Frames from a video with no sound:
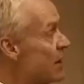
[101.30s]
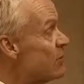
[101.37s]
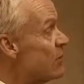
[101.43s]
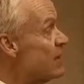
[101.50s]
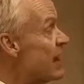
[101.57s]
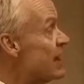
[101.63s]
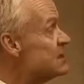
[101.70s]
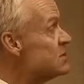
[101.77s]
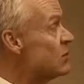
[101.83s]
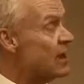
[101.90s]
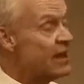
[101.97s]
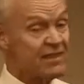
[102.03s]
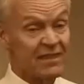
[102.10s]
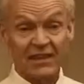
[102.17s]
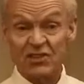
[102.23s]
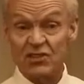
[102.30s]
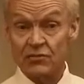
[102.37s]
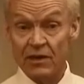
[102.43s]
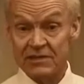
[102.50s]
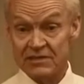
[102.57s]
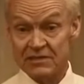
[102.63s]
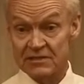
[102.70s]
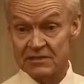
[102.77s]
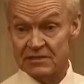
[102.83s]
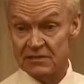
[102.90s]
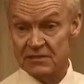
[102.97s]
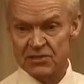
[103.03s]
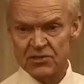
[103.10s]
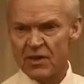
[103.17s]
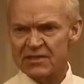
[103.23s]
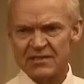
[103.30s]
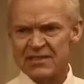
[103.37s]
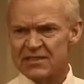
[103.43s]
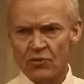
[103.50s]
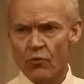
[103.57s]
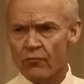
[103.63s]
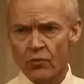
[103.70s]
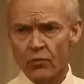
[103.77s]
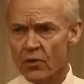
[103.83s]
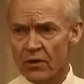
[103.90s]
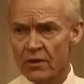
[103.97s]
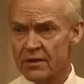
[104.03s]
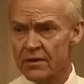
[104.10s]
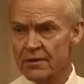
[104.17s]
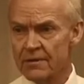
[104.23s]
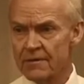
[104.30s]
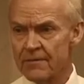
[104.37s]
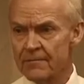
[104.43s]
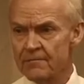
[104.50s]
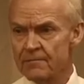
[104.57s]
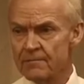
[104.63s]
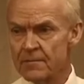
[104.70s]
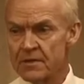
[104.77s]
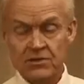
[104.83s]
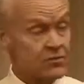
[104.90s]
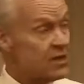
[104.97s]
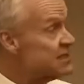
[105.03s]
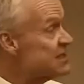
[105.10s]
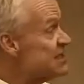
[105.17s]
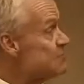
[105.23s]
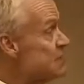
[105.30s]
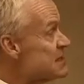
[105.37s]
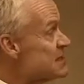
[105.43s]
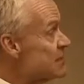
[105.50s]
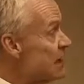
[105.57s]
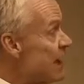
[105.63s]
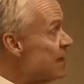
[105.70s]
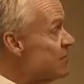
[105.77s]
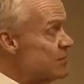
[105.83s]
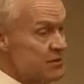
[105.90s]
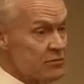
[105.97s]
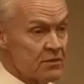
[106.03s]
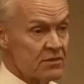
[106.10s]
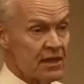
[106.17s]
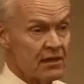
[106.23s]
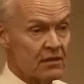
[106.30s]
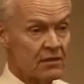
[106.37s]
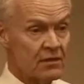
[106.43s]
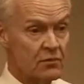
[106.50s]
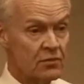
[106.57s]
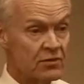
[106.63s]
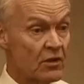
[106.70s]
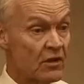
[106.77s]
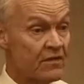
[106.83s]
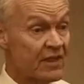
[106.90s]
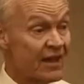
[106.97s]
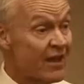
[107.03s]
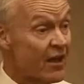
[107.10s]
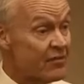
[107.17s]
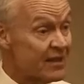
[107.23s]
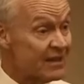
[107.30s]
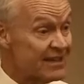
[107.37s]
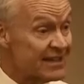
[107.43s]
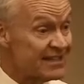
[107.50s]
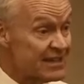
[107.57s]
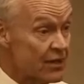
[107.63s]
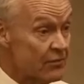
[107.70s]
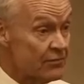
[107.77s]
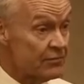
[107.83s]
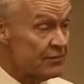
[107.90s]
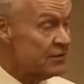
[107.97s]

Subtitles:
by the way, that's what I think stress is. Stress isn't overwork. Stress is misalignment with authentic self.